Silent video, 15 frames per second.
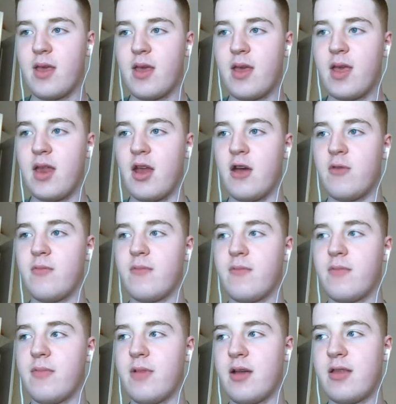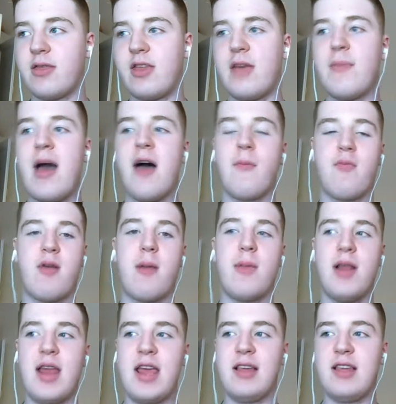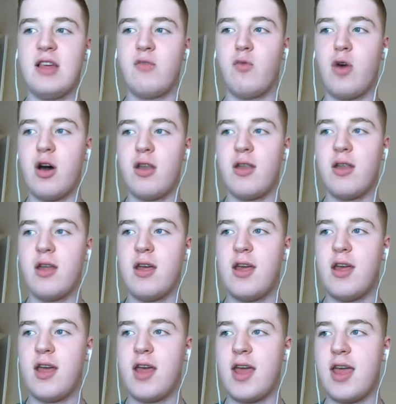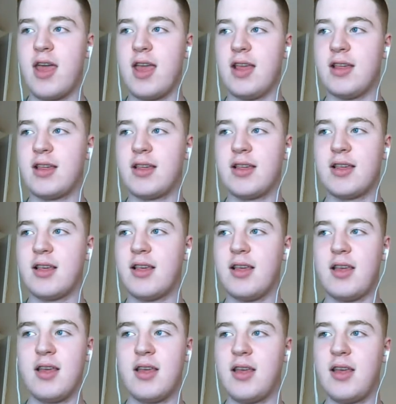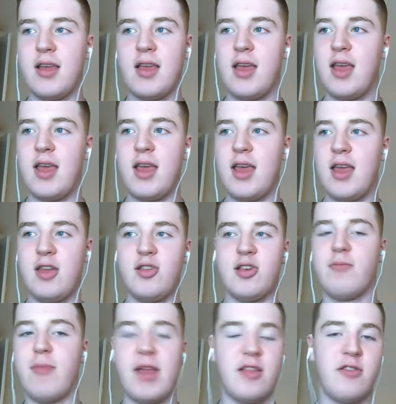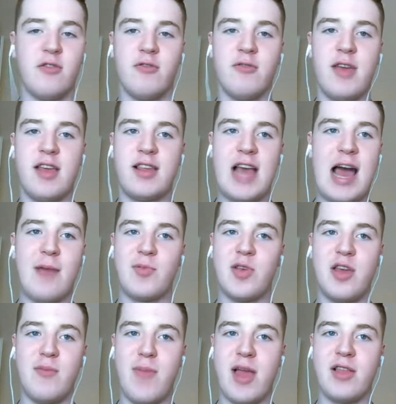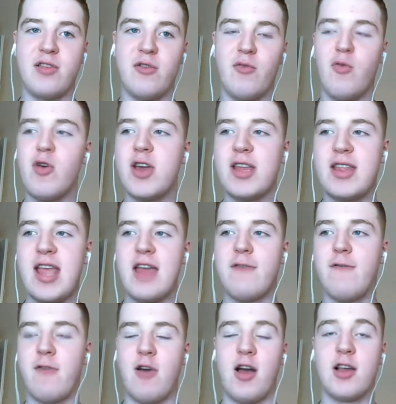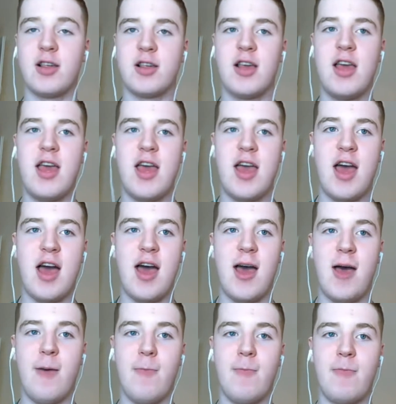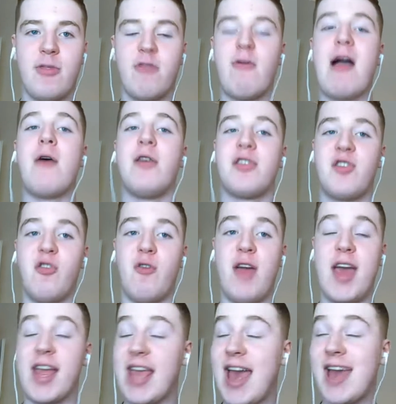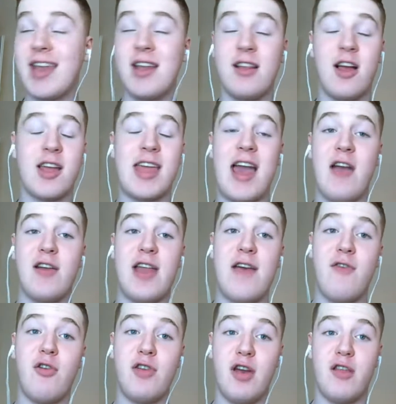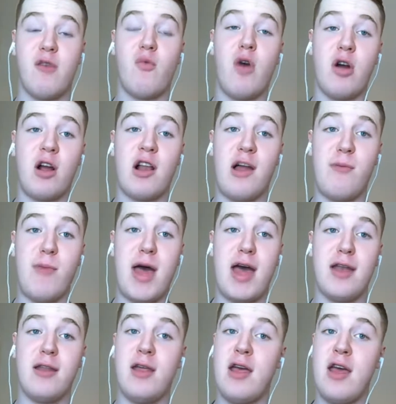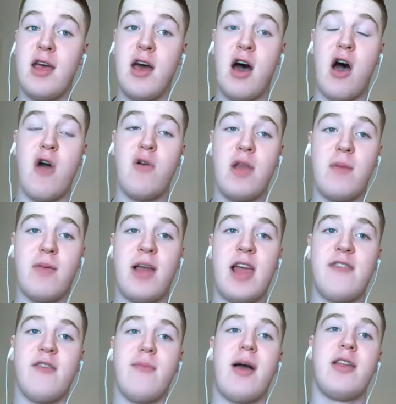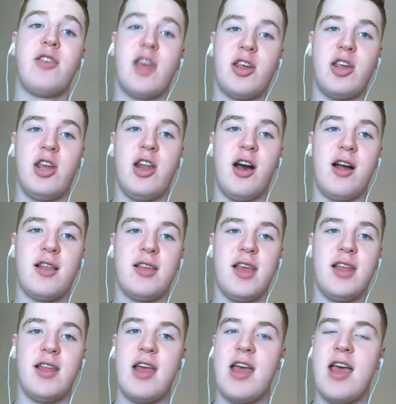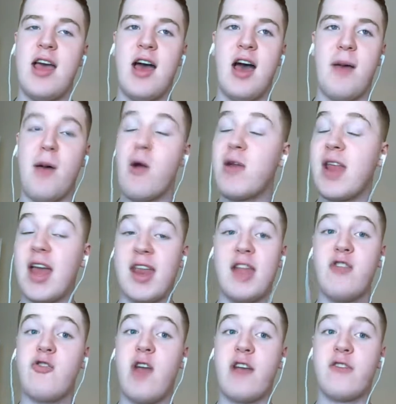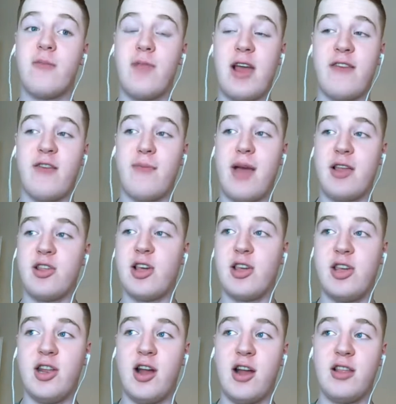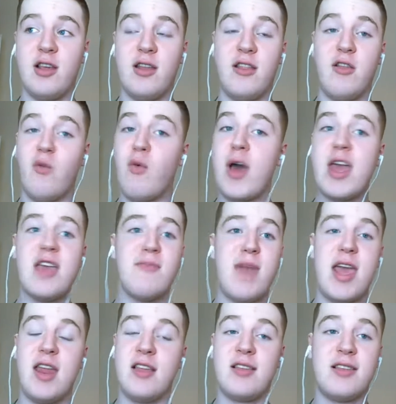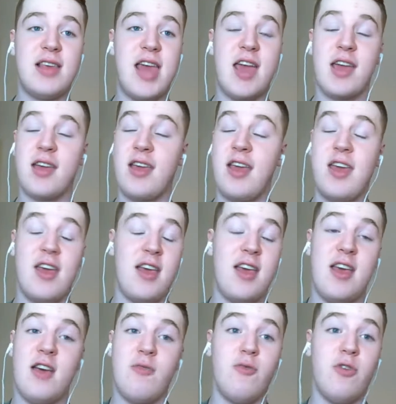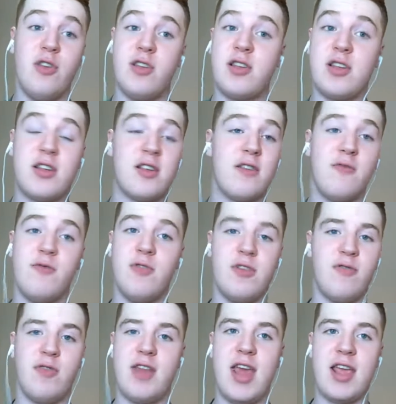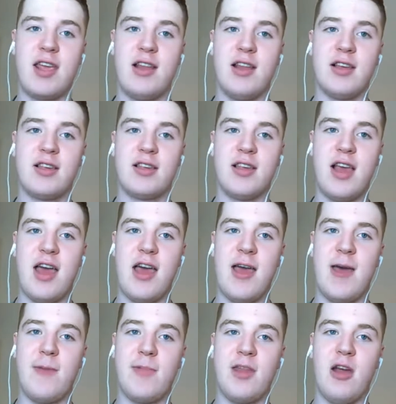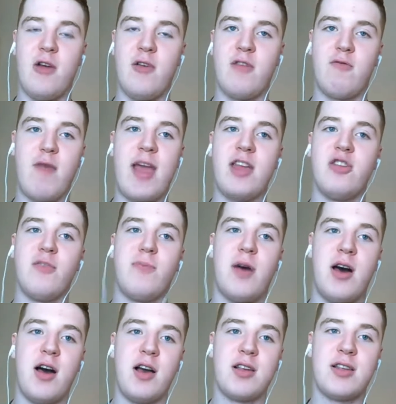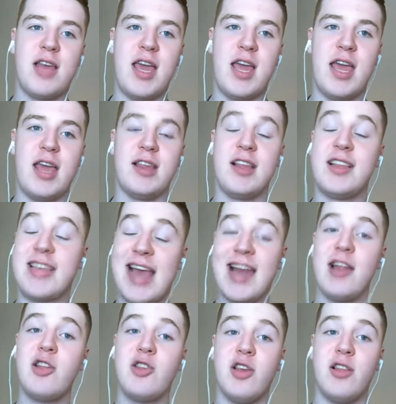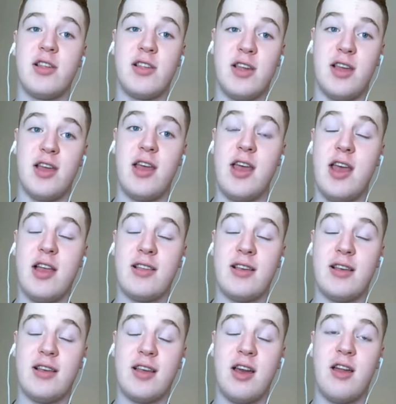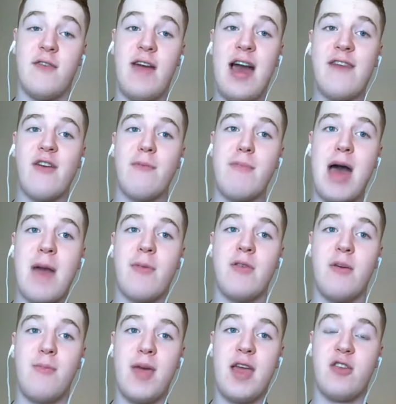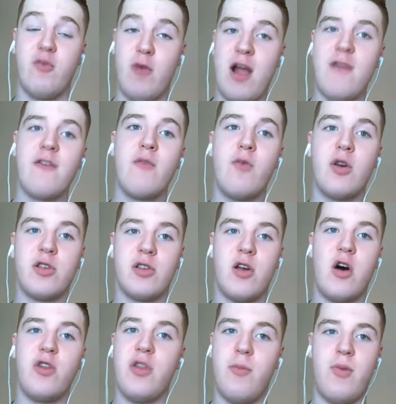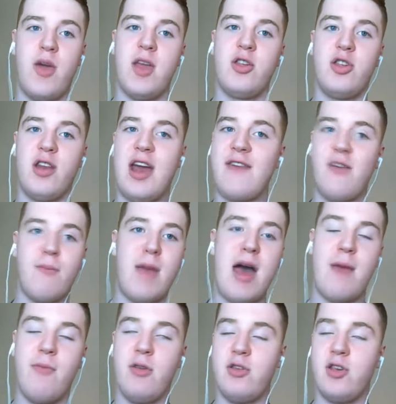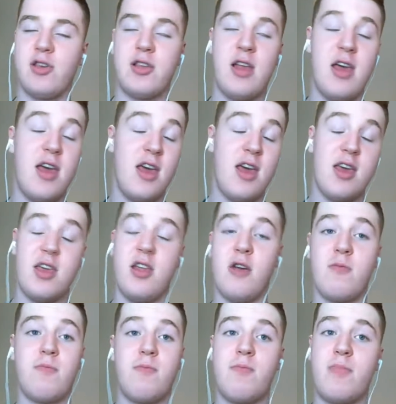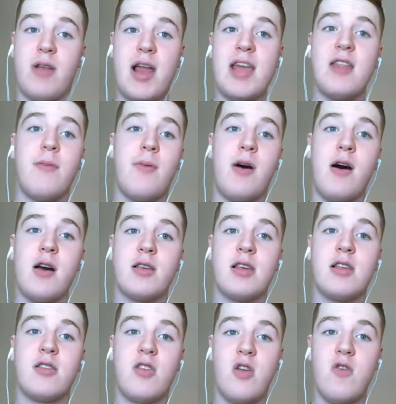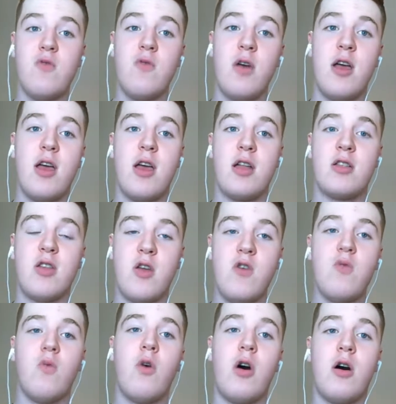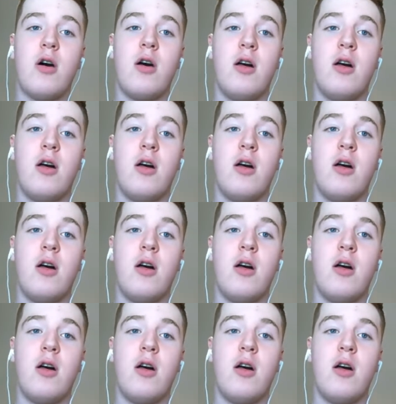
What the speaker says: know, the amount of Premier Leagues he's won is just mental. It's absolutely mental. What he did for us throughout his career. Again, like Gary Neville, another one-club man. Only played for Manchester United. Only had interest for playing for Manchester United, and the way he made us tick was ridiculous. You know, his range of passing, his intelligence to kind of have a map of the pitch wherever he was on the pitch, and have a map and just, you know, play the passes. Do what